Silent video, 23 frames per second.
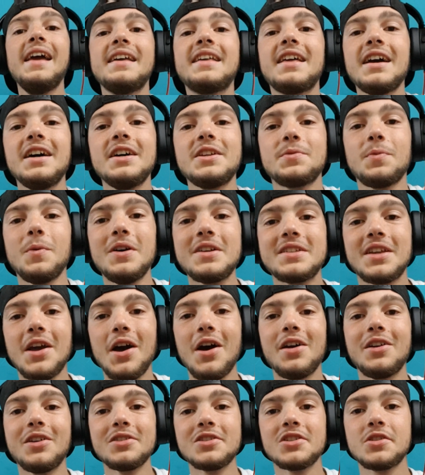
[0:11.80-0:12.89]
guys, what is
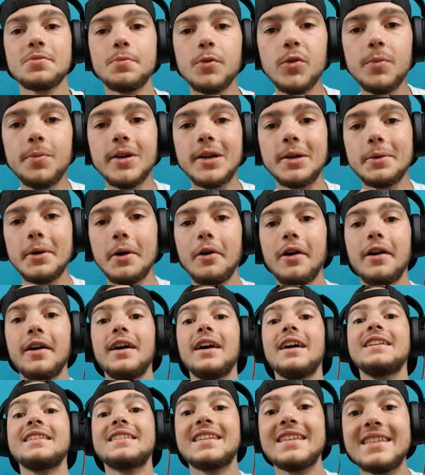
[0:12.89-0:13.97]
going on? Small Boy Will
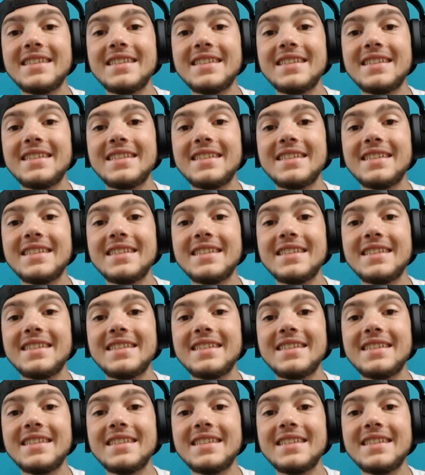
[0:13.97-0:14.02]
here, and